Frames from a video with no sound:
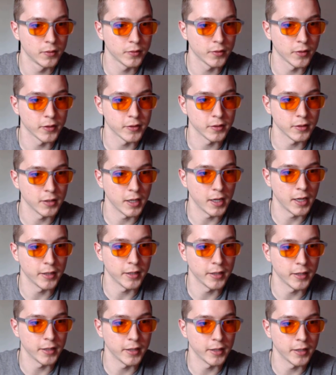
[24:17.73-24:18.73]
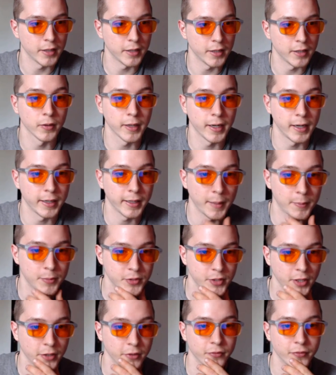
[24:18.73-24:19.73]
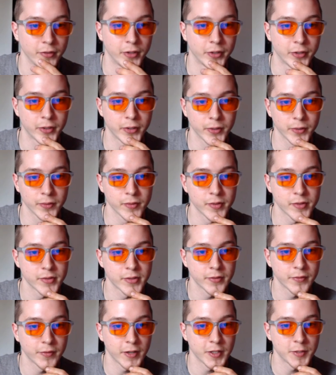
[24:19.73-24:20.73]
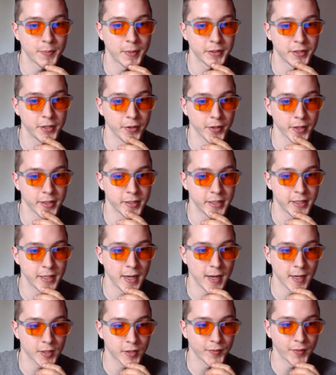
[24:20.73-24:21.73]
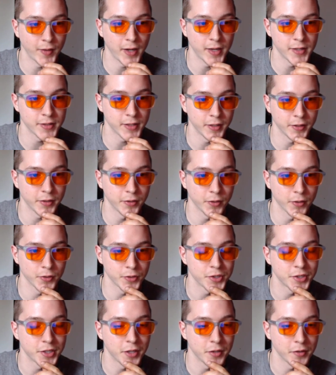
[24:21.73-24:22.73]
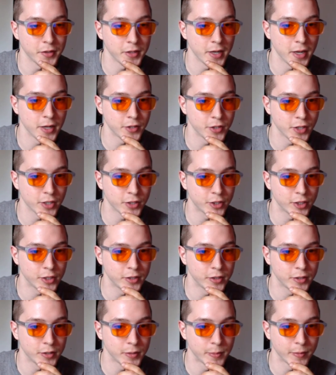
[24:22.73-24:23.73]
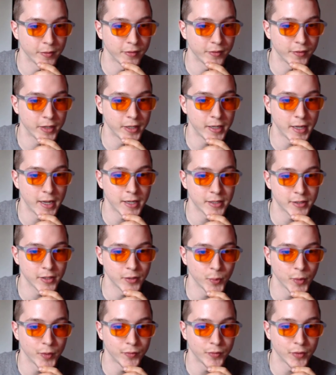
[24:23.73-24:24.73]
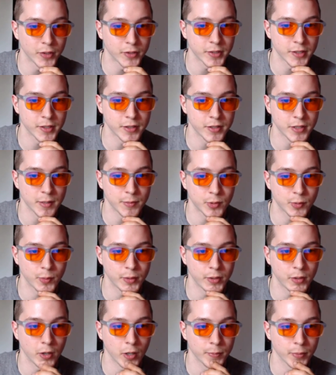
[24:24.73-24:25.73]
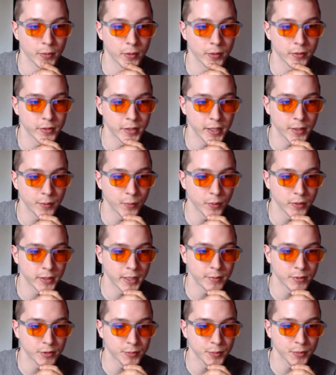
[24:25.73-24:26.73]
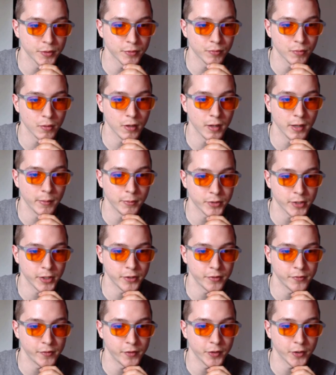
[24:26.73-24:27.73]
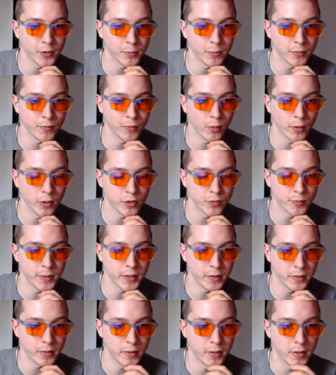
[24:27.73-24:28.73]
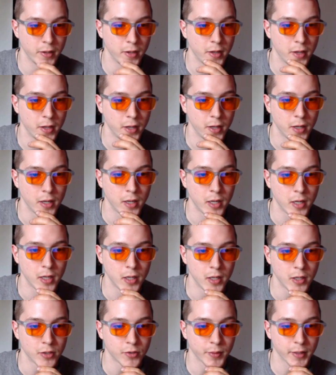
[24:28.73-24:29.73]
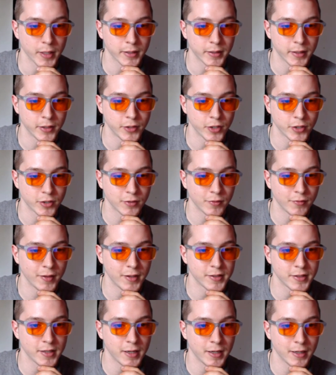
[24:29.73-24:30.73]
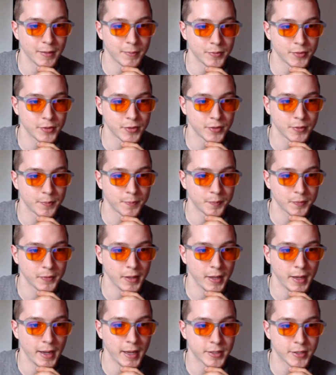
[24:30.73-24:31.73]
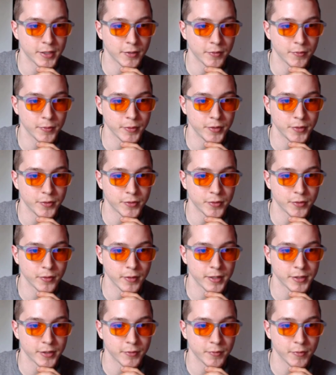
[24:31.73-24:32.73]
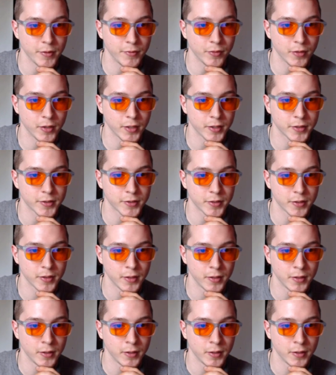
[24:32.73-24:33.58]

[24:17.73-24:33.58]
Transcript: So it's a lot. Organic apple cider vinegar. This fights bacteria, detoxifies, and encourages healthy digestion. To prevent acid reflux and subsequent heartburn, take one tablespoon of raw apple cider vinegar before each meal. So we got digestive enzymes, acid reducer, acid reflux,